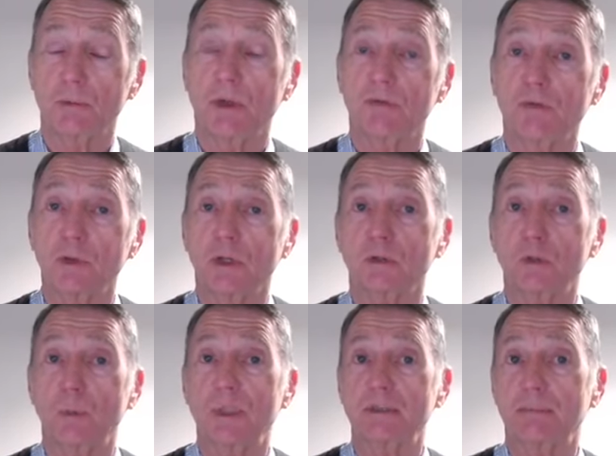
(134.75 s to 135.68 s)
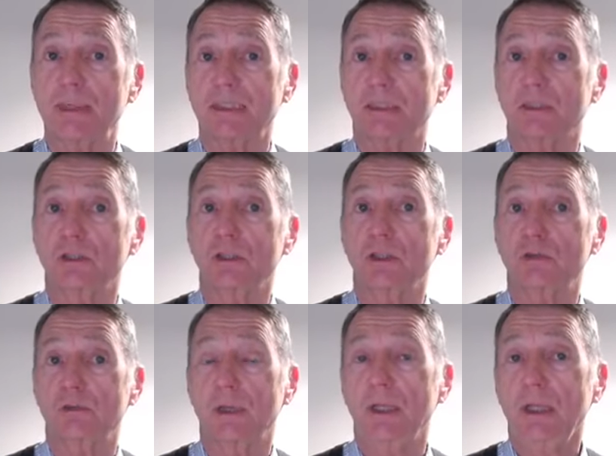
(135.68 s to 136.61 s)
but if a doctor wears a mask in
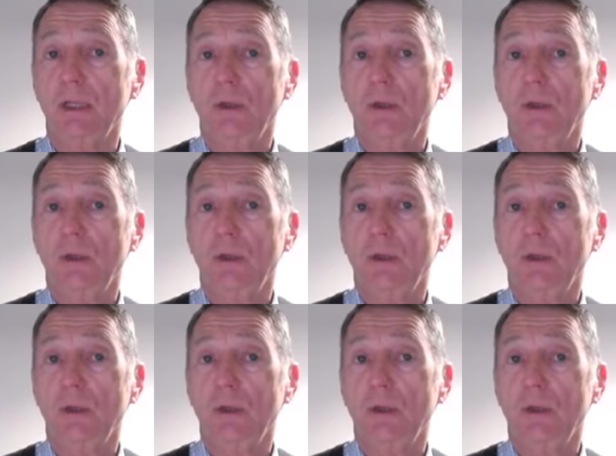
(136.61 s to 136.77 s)
surgery,